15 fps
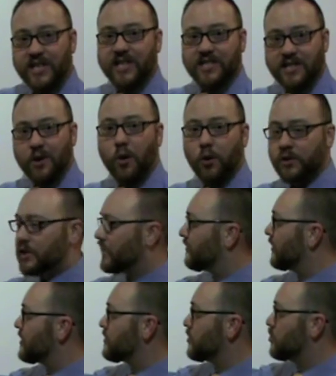it is the whole
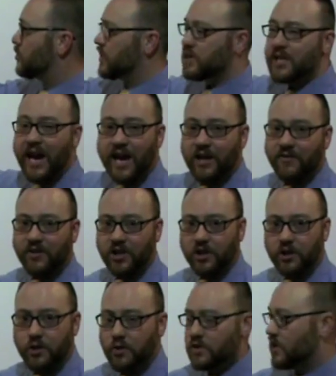difference between dative and
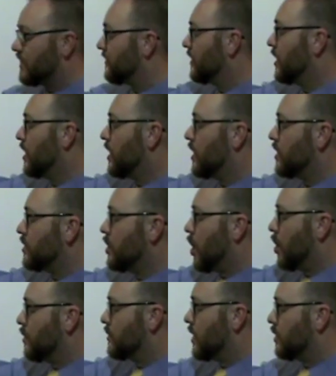accusative.
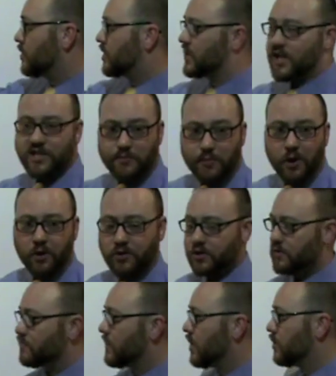No motion as opposed
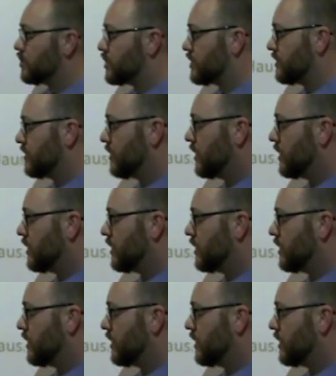to motion.